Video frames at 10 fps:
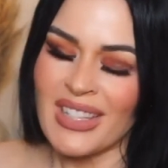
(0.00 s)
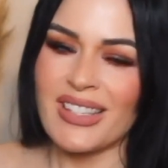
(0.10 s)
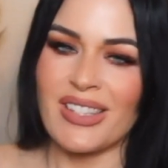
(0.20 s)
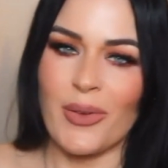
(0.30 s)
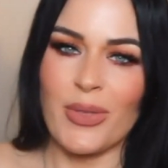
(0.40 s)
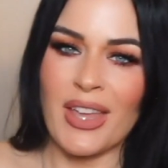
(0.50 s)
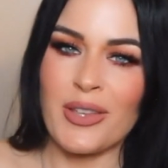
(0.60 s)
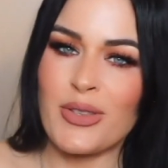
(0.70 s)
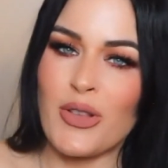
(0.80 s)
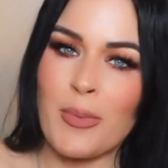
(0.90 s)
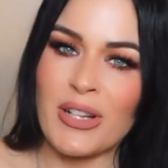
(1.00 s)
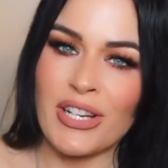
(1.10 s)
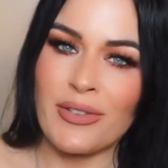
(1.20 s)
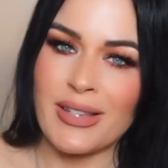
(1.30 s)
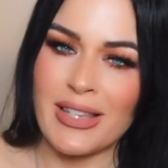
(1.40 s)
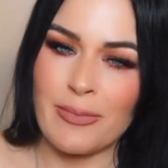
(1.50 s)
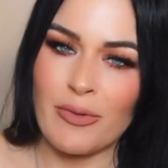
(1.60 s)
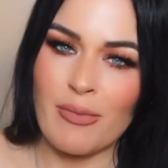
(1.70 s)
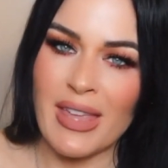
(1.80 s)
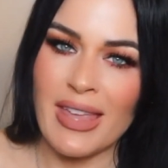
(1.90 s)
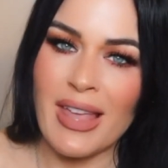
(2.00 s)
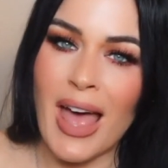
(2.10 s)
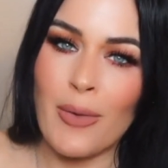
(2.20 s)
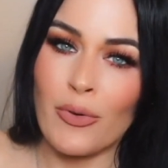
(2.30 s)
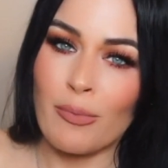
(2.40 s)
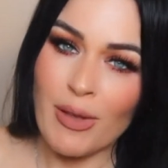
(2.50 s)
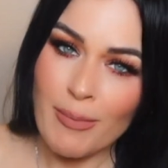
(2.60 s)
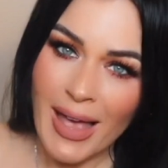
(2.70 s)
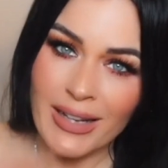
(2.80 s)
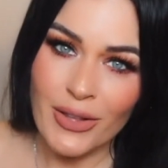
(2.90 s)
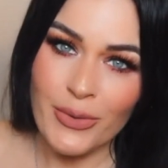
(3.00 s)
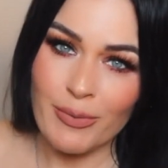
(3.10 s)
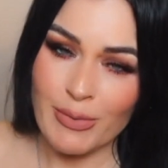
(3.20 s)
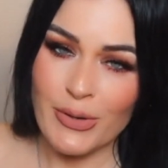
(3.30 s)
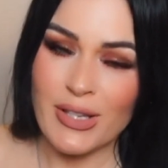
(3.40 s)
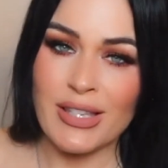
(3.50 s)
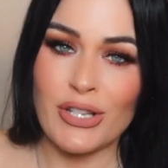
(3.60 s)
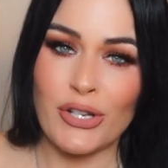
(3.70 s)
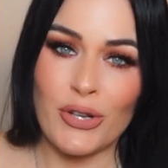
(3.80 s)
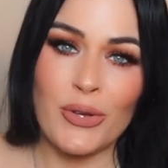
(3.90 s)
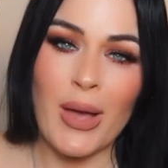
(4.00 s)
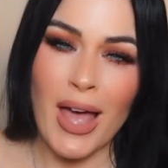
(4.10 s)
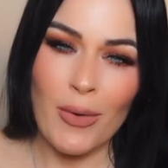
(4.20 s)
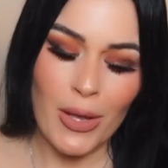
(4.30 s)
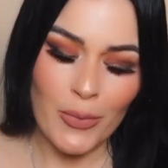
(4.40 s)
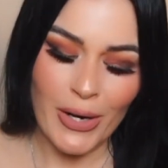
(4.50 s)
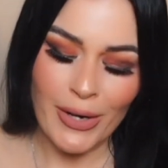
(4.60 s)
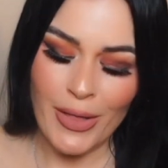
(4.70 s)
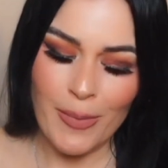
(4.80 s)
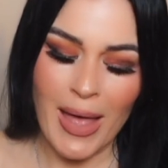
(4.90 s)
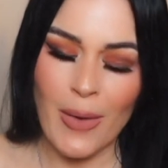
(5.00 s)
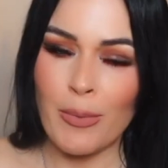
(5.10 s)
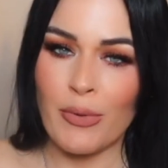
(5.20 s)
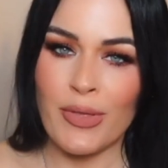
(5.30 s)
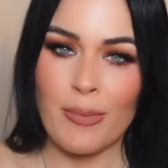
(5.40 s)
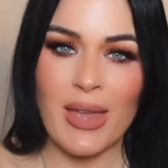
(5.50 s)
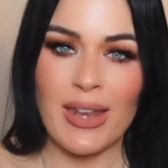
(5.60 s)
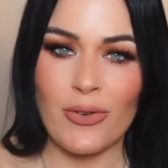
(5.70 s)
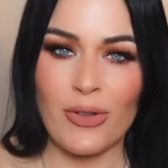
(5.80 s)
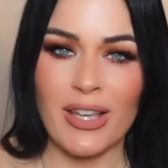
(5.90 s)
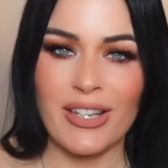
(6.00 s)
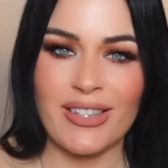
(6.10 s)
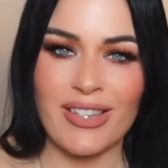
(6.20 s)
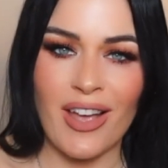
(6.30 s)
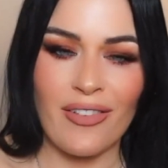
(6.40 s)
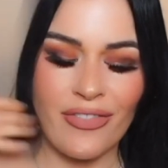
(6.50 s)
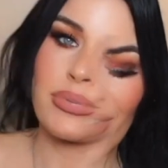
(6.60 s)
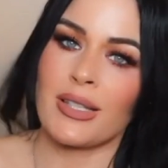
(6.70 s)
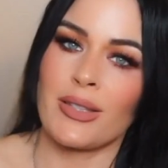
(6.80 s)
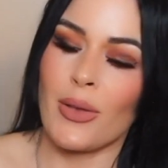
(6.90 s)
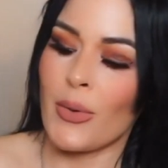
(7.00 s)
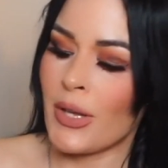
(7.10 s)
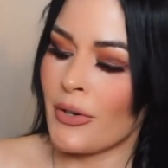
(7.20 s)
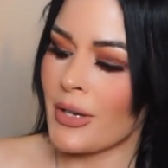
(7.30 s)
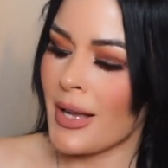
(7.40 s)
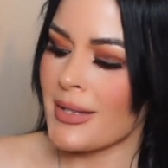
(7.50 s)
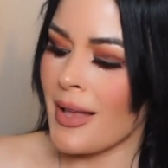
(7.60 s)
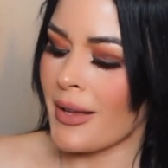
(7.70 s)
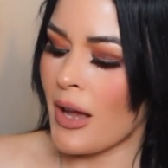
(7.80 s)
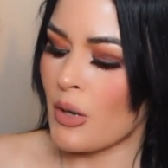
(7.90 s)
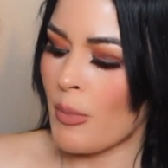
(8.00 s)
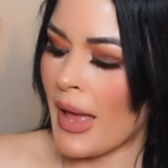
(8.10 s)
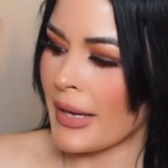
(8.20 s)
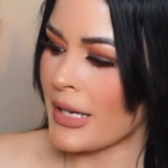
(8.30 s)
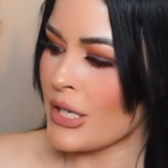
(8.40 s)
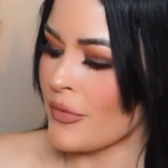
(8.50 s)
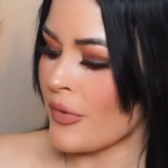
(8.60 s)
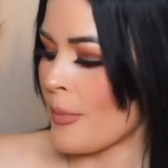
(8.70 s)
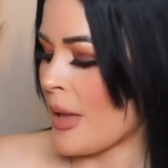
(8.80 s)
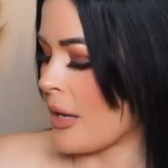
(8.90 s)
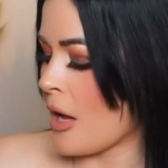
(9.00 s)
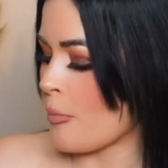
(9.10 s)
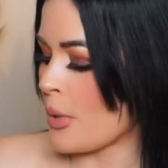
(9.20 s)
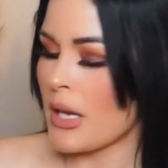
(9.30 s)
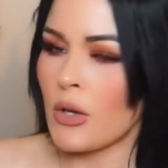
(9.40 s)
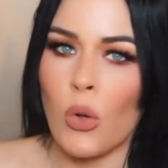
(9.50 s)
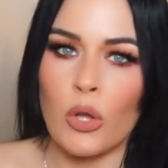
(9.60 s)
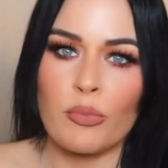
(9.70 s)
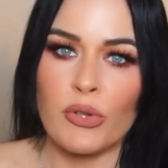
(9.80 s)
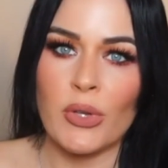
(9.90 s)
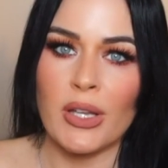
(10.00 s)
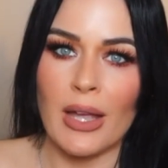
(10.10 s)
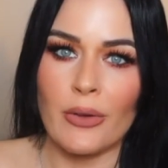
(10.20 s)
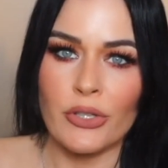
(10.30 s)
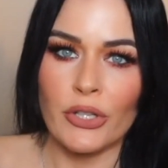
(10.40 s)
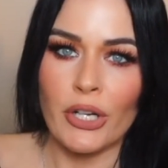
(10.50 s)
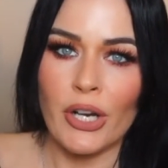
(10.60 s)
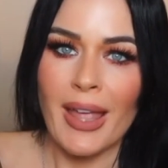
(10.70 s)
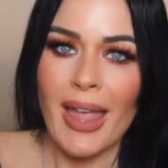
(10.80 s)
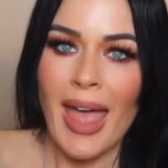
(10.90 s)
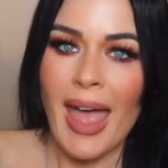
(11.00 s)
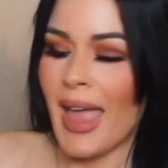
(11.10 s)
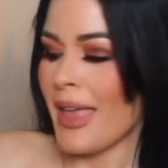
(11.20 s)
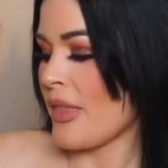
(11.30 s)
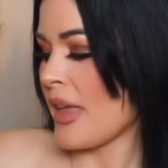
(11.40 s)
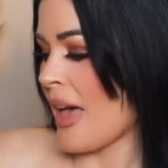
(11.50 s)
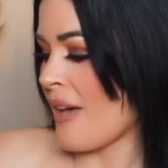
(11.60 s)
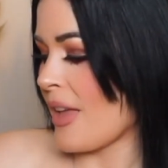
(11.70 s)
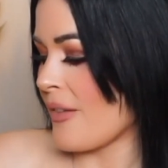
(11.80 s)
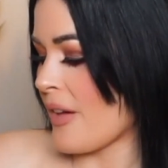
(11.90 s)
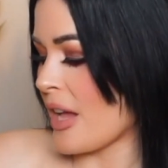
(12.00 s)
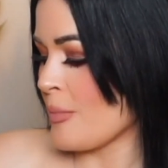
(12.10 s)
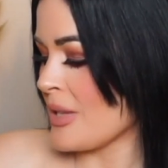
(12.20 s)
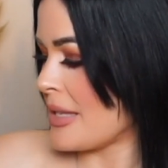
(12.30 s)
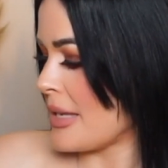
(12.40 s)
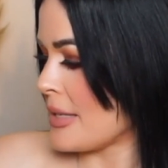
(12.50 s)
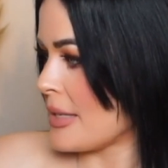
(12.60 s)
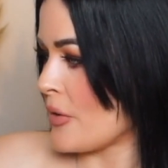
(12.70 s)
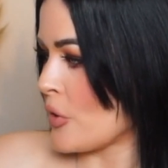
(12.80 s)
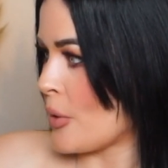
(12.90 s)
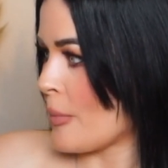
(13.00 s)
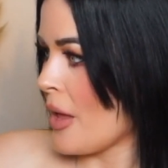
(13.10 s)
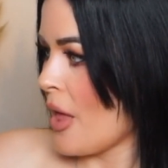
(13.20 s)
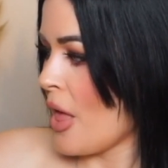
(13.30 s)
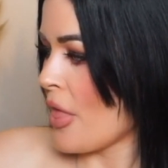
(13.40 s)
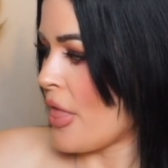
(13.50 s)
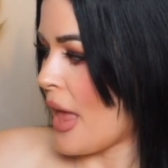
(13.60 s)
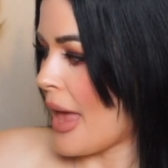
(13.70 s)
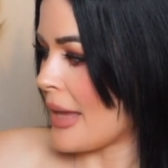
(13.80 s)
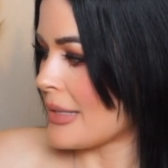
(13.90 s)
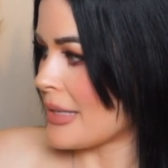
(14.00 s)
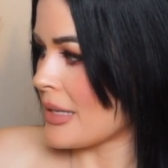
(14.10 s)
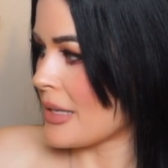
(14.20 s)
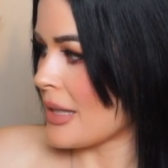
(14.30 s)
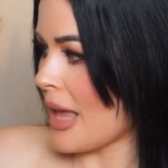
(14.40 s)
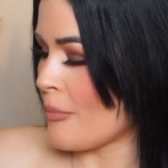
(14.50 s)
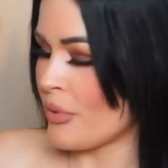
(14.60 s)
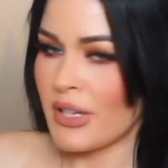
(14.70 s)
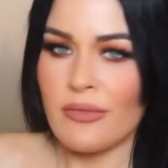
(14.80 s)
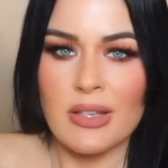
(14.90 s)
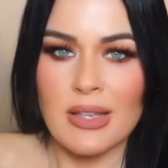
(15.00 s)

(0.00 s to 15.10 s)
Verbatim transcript: So thank you so much, Irresistible Me. I will be back though, beauties, to show you how I wear them, how I put them in, and all that good stuff. So here, guys, I got a package from a company called Beauty Counter, and they have a vitamin C serum that I believe this